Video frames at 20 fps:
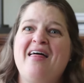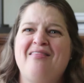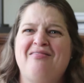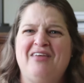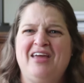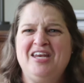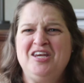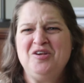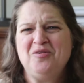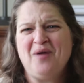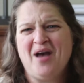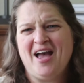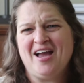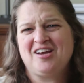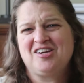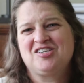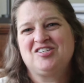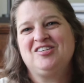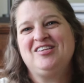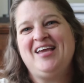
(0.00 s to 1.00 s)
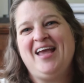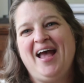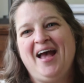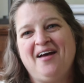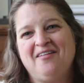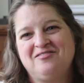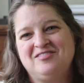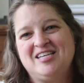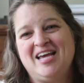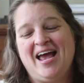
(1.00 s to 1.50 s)
then you actually
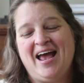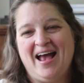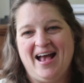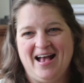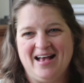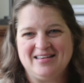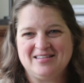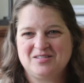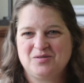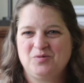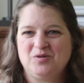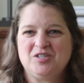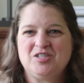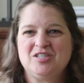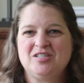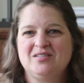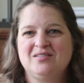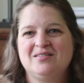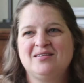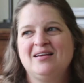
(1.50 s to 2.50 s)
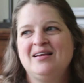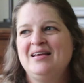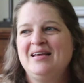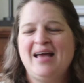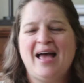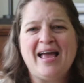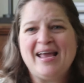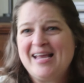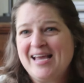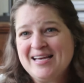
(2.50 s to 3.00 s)
have to ask, which is,
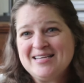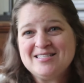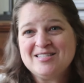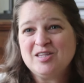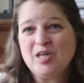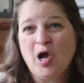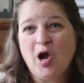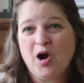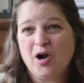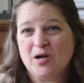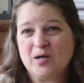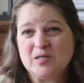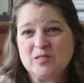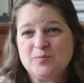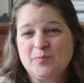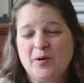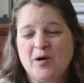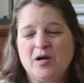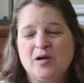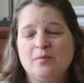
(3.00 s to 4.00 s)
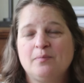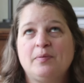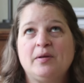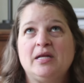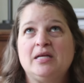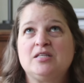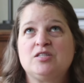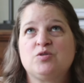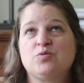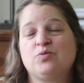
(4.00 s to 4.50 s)
I guess, the hardest part, but
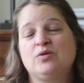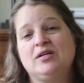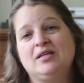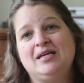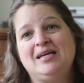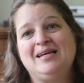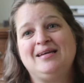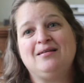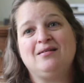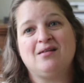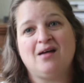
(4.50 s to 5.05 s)
it's really